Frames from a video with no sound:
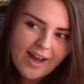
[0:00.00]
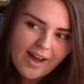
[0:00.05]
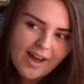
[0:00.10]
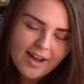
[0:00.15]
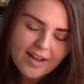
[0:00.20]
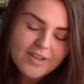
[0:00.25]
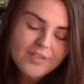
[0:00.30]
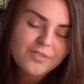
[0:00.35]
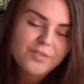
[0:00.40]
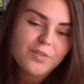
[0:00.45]

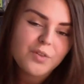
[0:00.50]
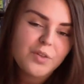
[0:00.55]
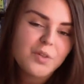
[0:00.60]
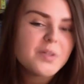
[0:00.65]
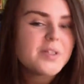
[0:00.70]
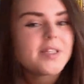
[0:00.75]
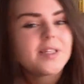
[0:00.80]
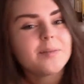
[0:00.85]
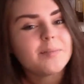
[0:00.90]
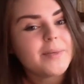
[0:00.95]
are
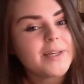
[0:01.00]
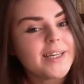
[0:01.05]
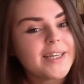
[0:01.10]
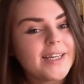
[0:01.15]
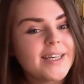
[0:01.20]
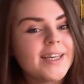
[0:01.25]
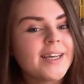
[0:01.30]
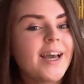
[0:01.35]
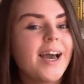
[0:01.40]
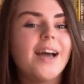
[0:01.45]
confusing me
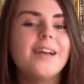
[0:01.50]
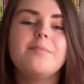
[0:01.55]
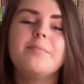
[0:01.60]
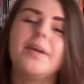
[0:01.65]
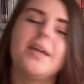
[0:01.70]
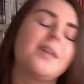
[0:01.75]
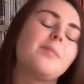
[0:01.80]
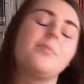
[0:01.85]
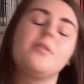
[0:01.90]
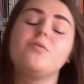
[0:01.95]
and
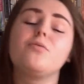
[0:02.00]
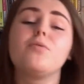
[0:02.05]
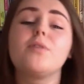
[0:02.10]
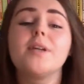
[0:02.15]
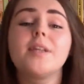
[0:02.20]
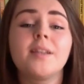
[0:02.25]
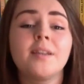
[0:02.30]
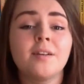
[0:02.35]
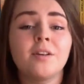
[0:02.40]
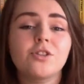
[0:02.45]
make me
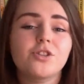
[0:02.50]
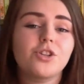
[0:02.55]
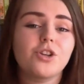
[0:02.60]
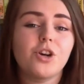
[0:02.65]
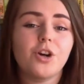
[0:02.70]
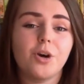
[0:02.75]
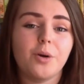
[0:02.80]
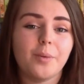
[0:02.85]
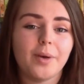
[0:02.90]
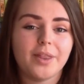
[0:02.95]
really not
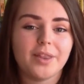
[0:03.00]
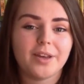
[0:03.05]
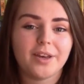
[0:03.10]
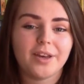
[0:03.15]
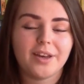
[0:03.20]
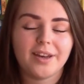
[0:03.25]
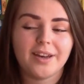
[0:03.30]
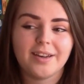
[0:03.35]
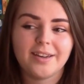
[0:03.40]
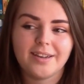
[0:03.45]
sure
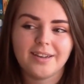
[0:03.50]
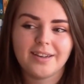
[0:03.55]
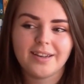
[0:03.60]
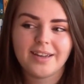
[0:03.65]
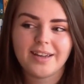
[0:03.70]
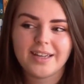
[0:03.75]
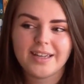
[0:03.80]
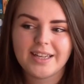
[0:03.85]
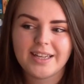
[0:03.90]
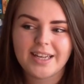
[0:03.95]
whether
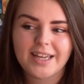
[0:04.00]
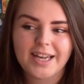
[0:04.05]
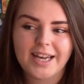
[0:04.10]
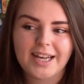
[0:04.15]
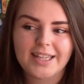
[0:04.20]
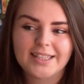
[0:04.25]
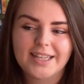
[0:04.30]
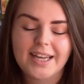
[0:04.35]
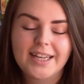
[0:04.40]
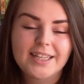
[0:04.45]
I
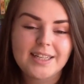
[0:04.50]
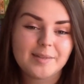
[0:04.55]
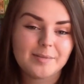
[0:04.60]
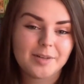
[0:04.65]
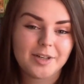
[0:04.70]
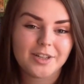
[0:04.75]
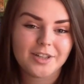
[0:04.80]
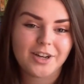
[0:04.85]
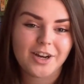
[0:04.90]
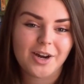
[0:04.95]
like him
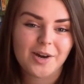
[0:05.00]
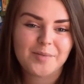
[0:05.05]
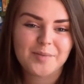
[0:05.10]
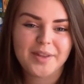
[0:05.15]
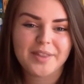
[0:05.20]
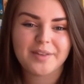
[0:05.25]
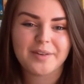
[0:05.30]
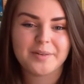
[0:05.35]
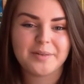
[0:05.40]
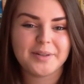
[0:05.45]
or not, and
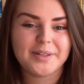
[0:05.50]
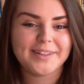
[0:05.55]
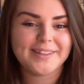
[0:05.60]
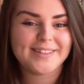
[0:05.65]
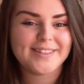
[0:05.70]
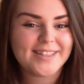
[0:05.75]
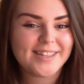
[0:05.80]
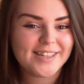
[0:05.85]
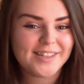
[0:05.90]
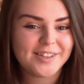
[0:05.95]
whether I want to
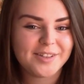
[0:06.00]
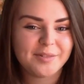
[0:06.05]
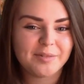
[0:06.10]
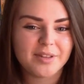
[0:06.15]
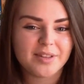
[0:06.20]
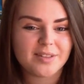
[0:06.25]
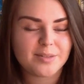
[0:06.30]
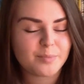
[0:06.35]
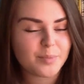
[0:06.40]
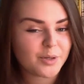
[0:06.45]
continue
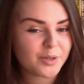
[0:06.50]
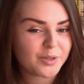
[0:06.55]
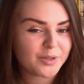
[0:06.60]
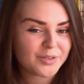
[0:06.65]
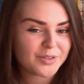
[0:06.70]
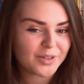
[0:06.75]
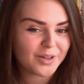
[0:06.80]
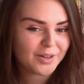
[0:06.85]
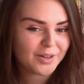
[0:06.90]
with his books or